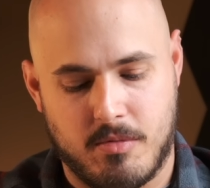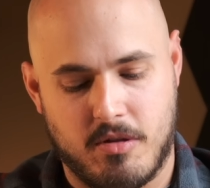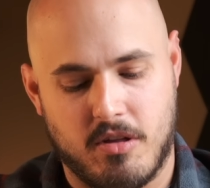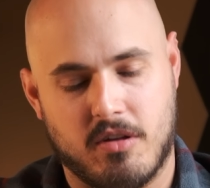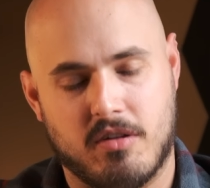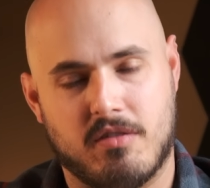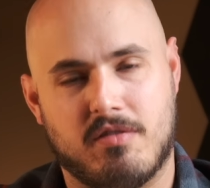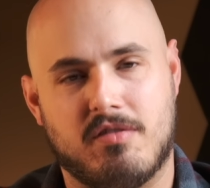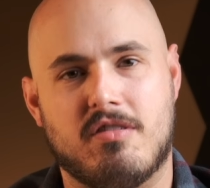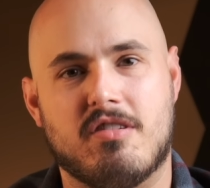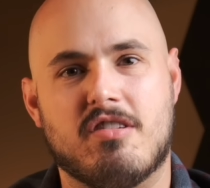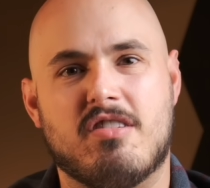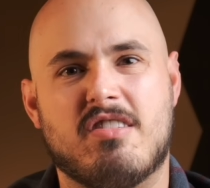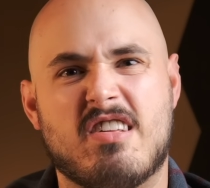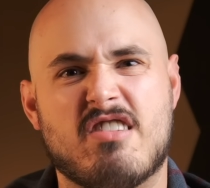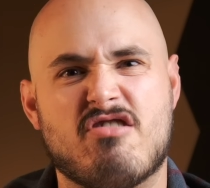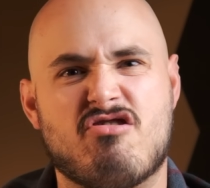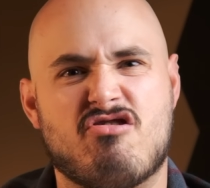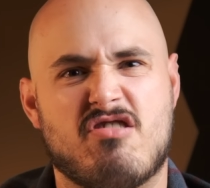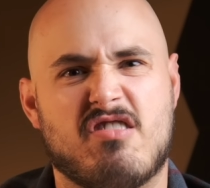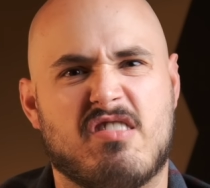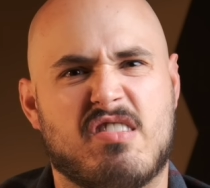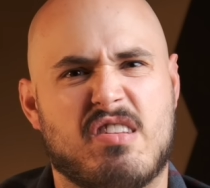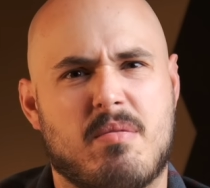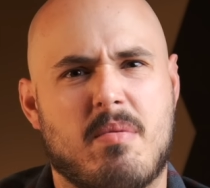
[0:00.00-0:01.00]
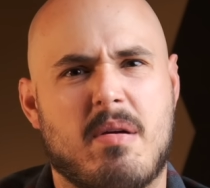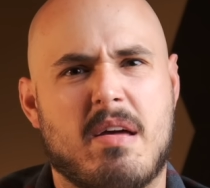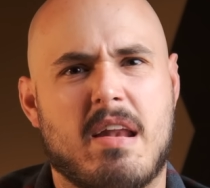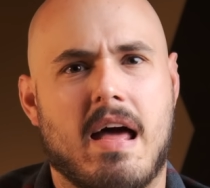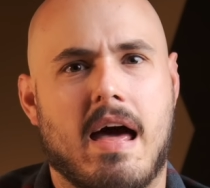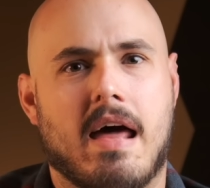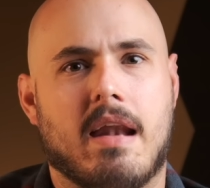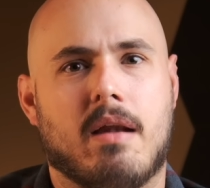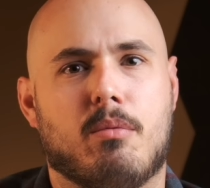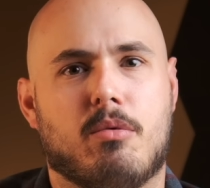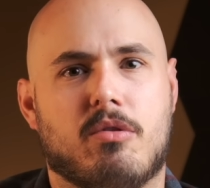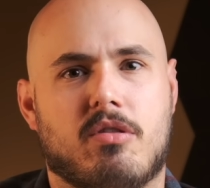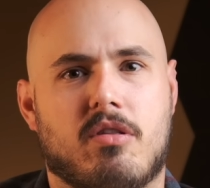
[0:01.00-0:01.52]
of the decisions they made
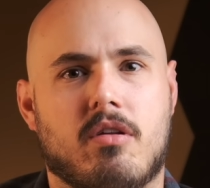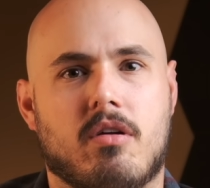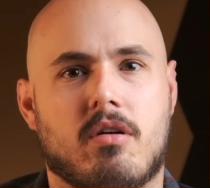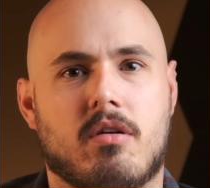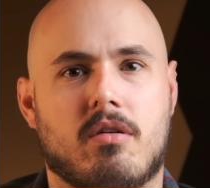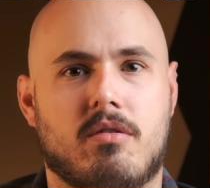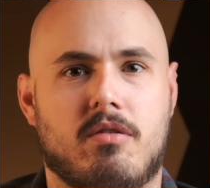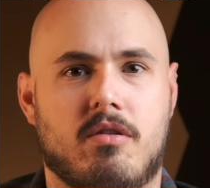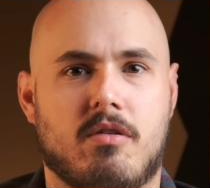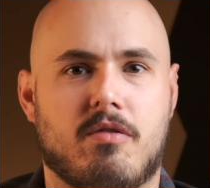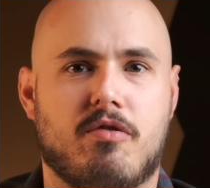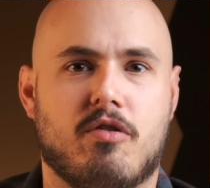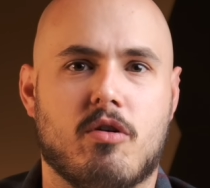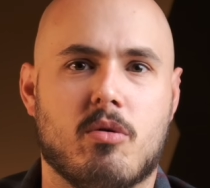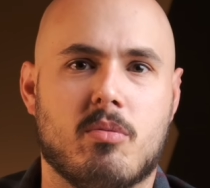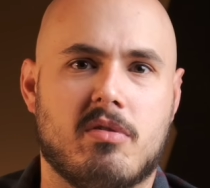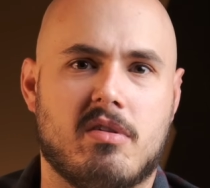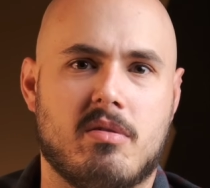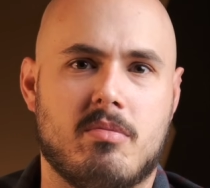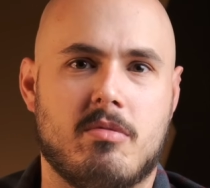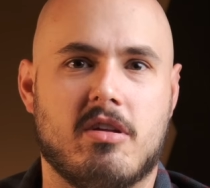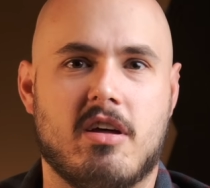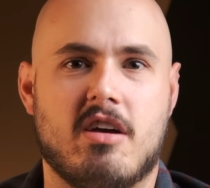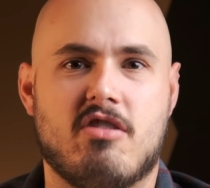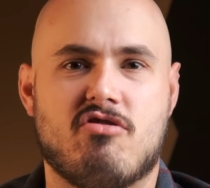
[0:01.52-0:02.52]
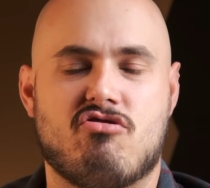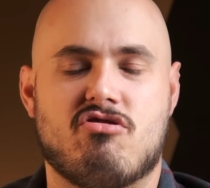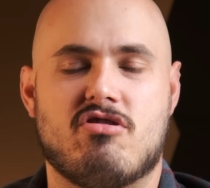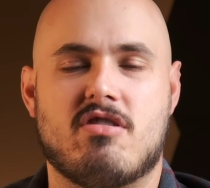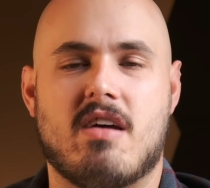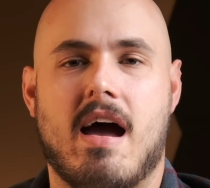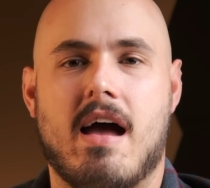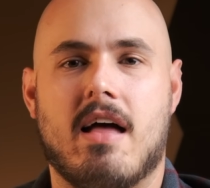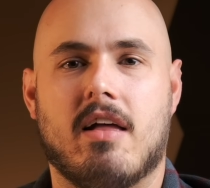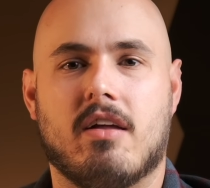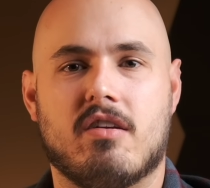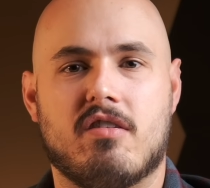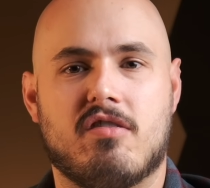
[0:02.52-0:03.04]
on it with the film simulation
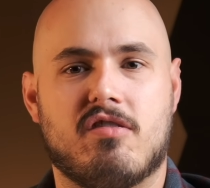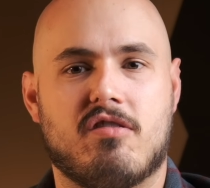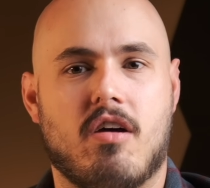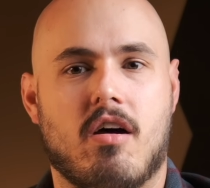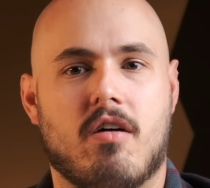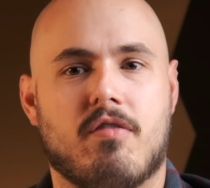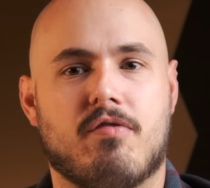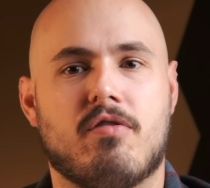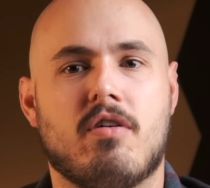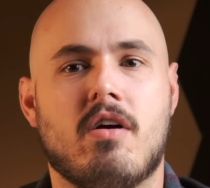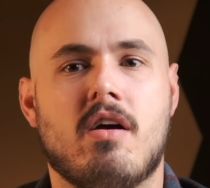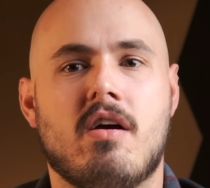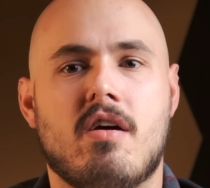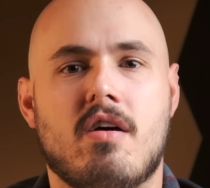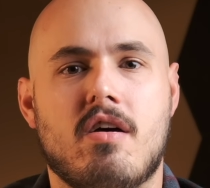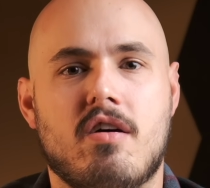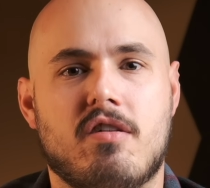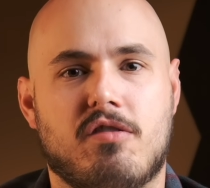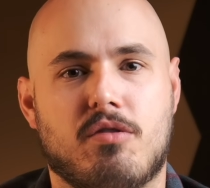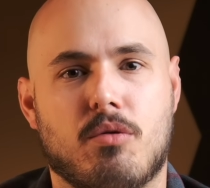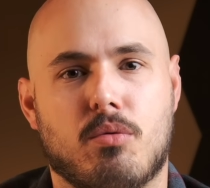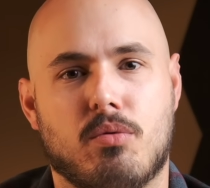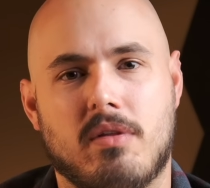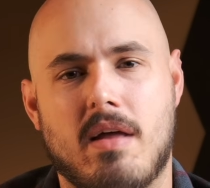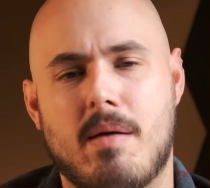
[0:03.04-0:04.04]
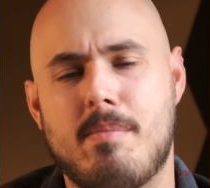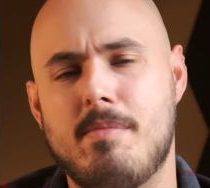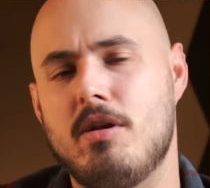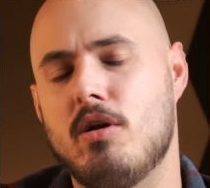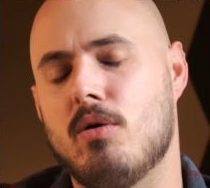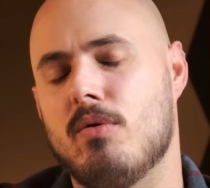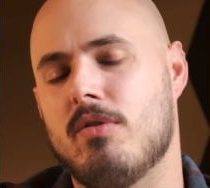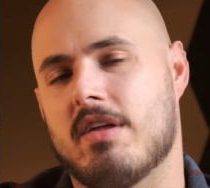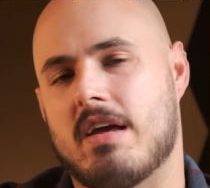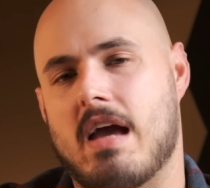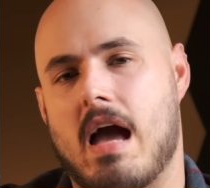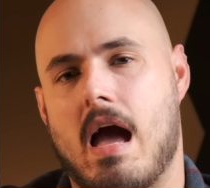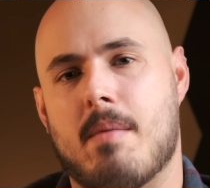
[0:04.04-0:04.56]
dial and stuff. So let me know
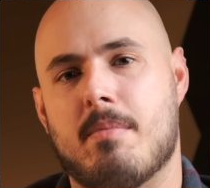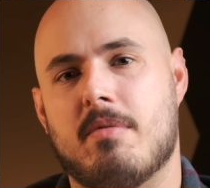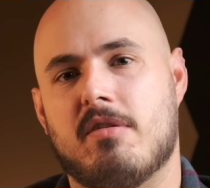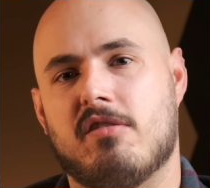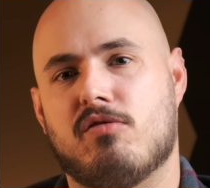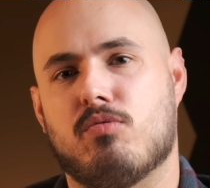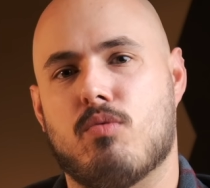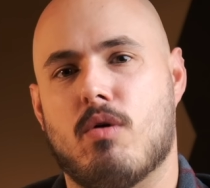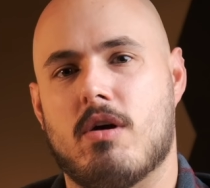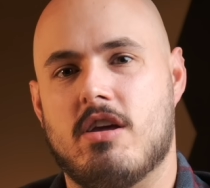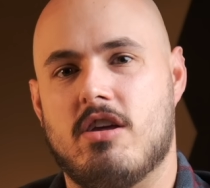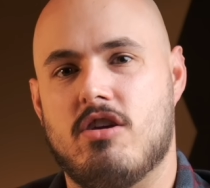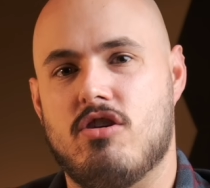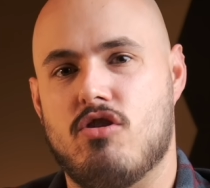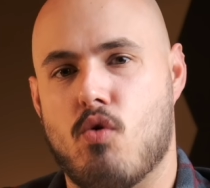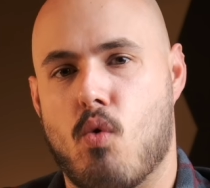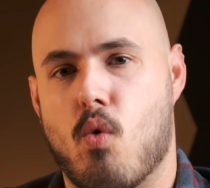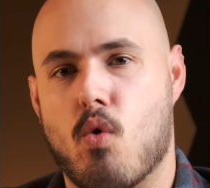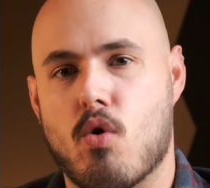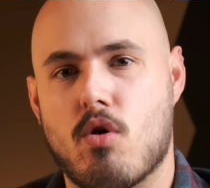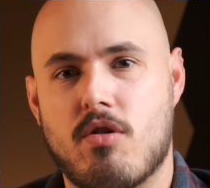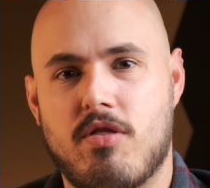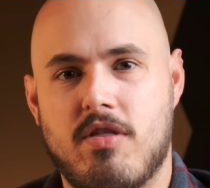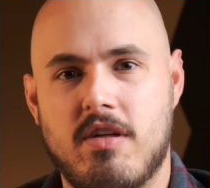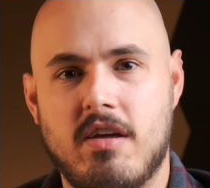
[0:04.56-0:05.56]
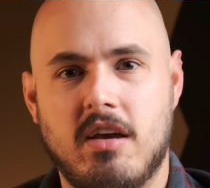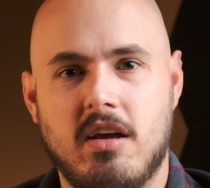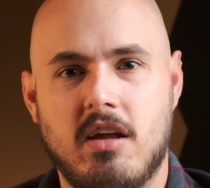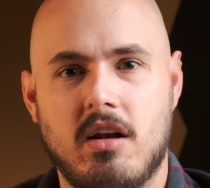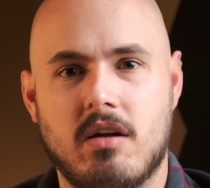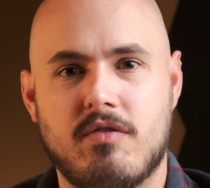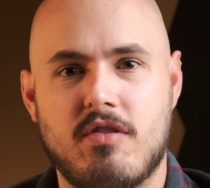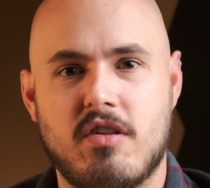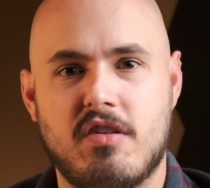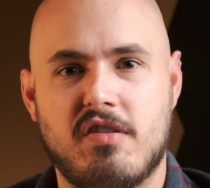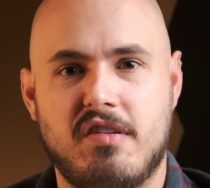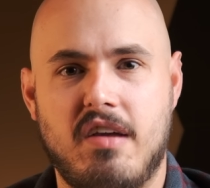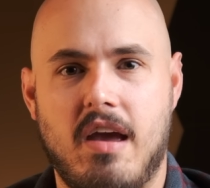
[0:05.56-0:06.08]
in the comments what you're thinking
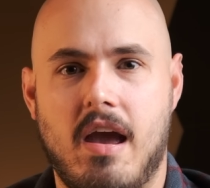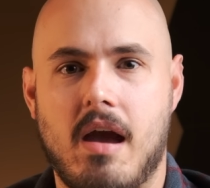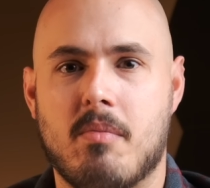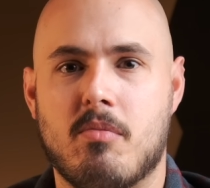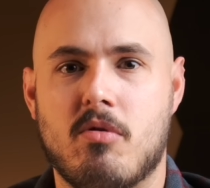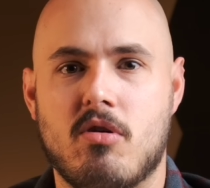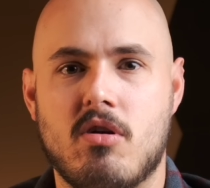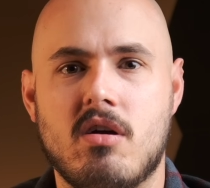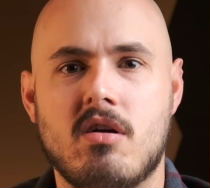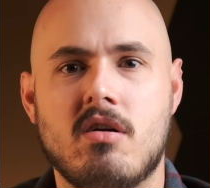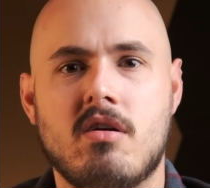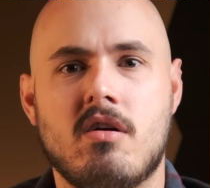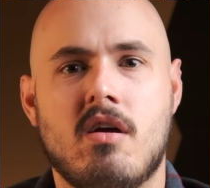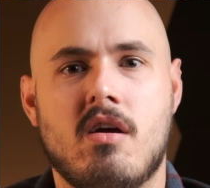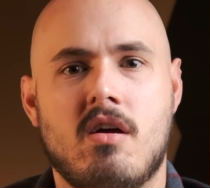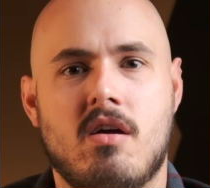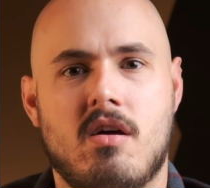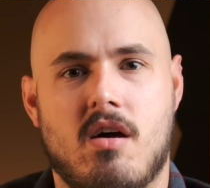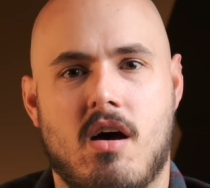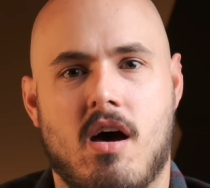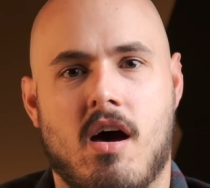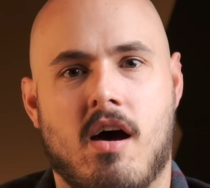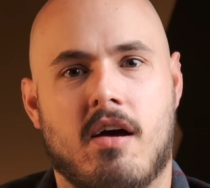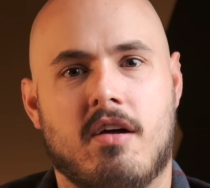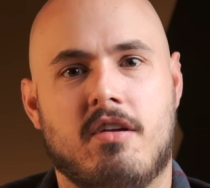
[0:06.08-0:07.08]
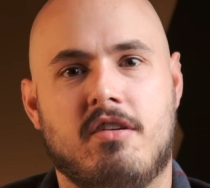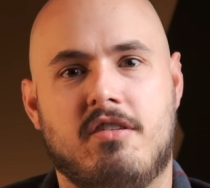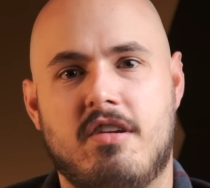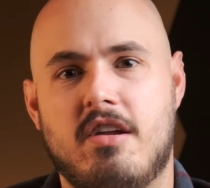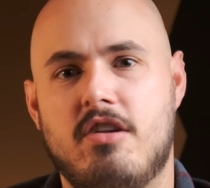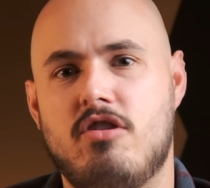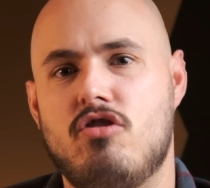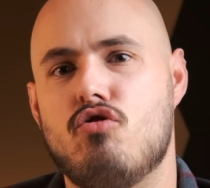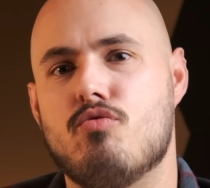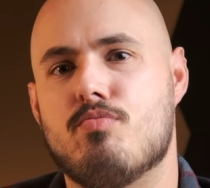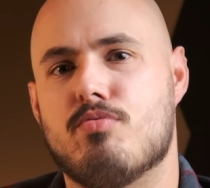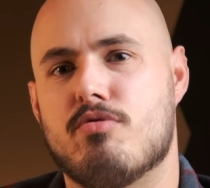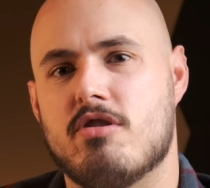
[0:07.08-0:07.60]
of this camera. Did
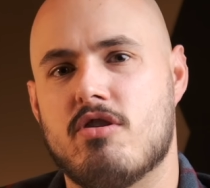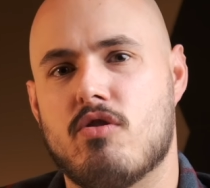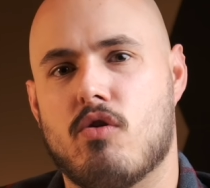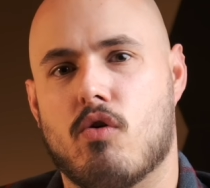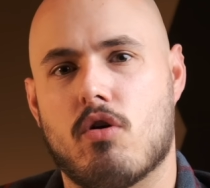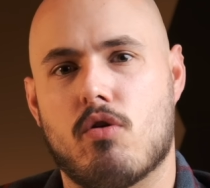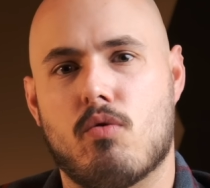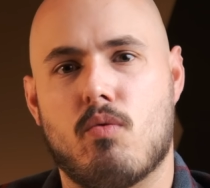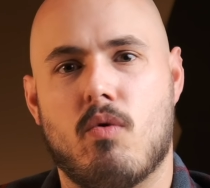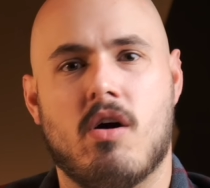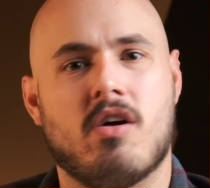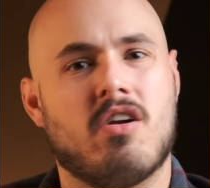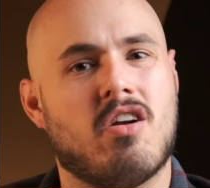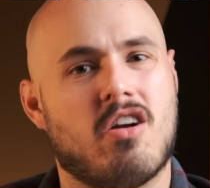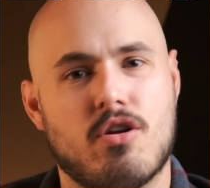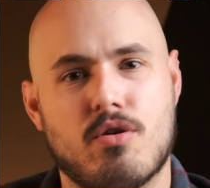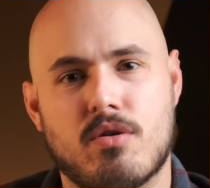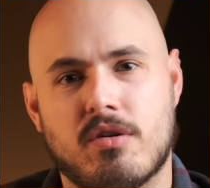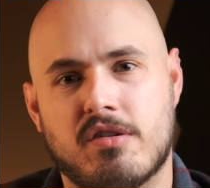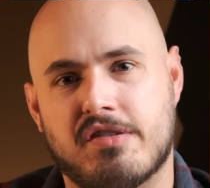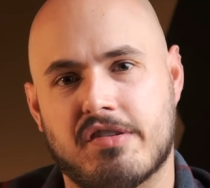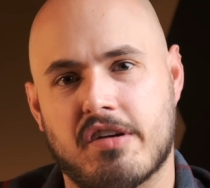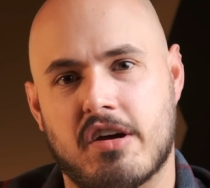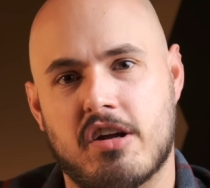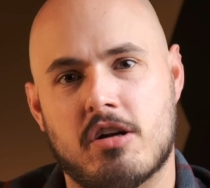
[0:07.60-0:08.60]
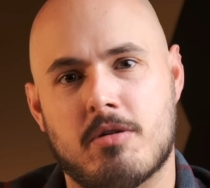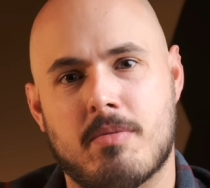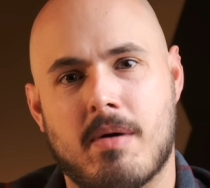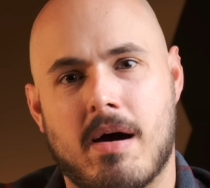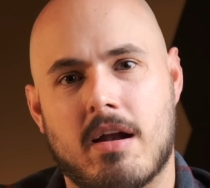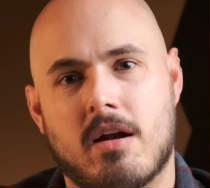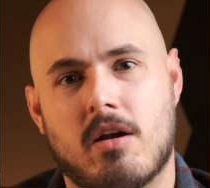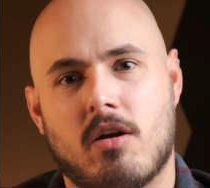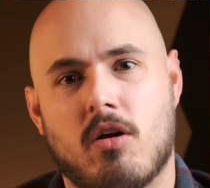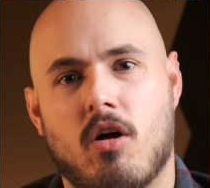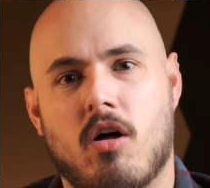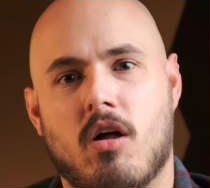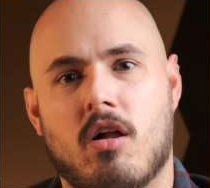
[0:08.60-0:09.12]
you pre-order one? Are you excited about
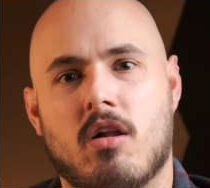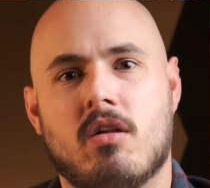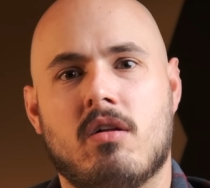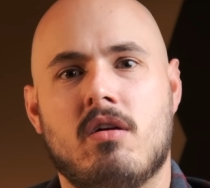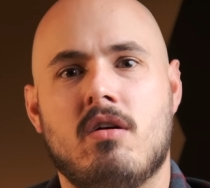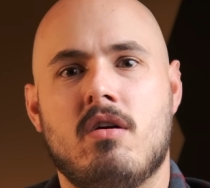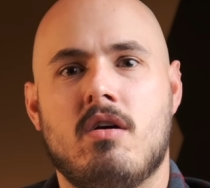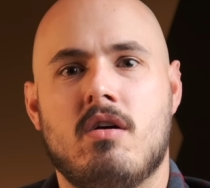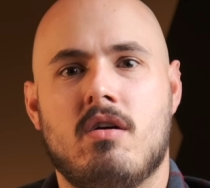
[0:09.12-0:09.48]
it at all?